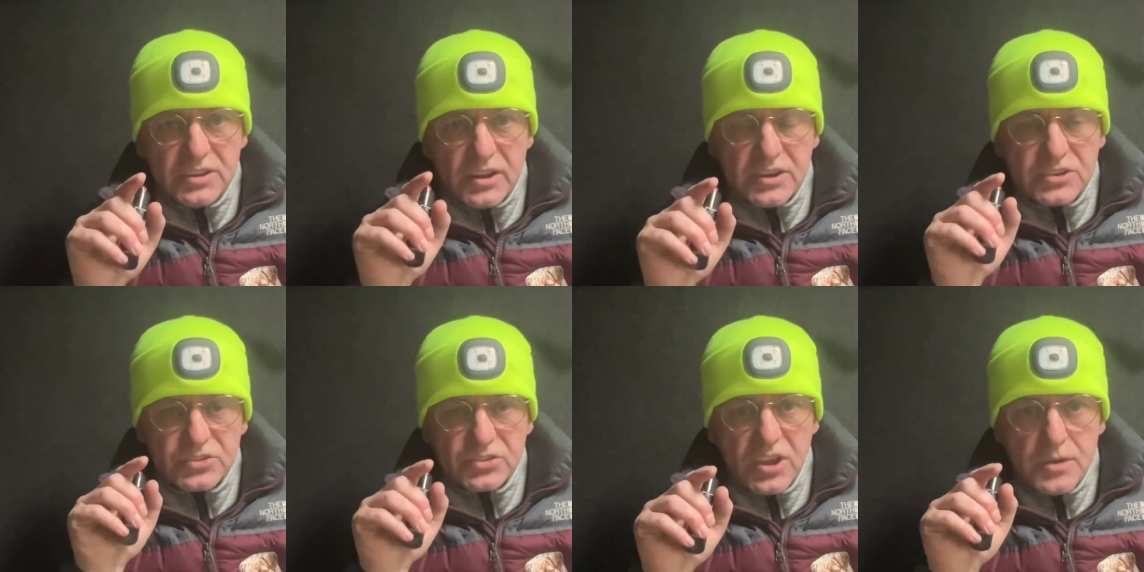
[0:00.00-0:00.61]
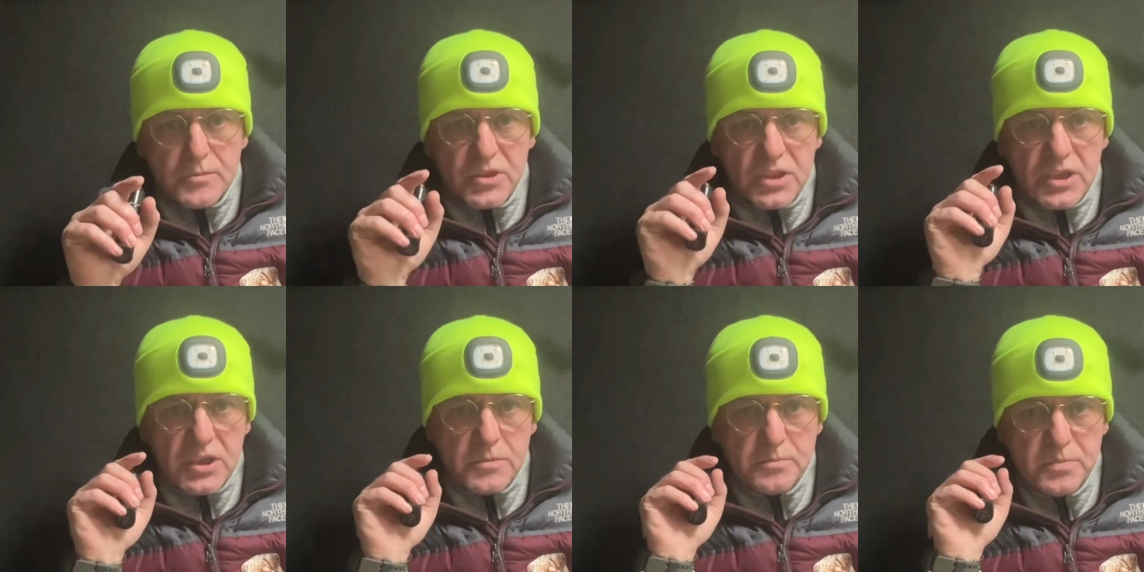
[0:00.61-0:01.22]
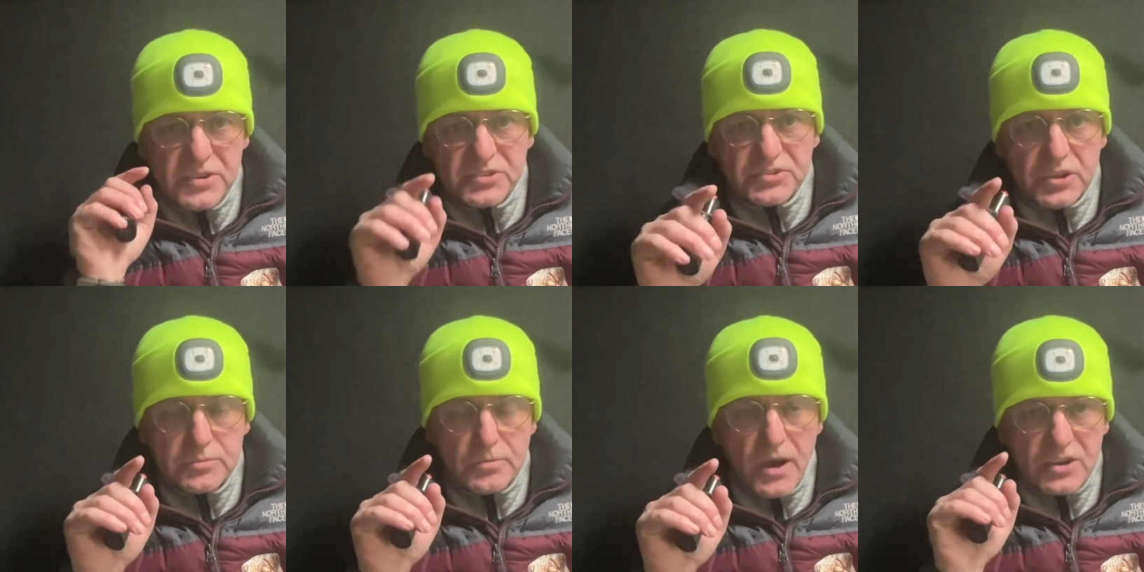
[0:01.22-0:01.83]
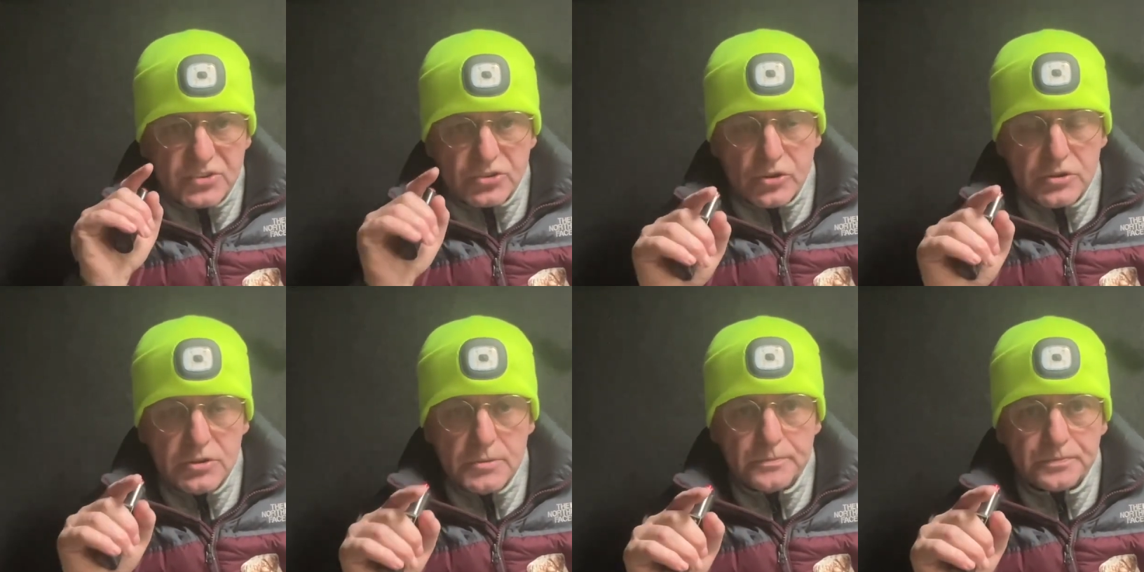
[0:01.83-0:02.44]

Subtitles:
in his statement that he beasted my son.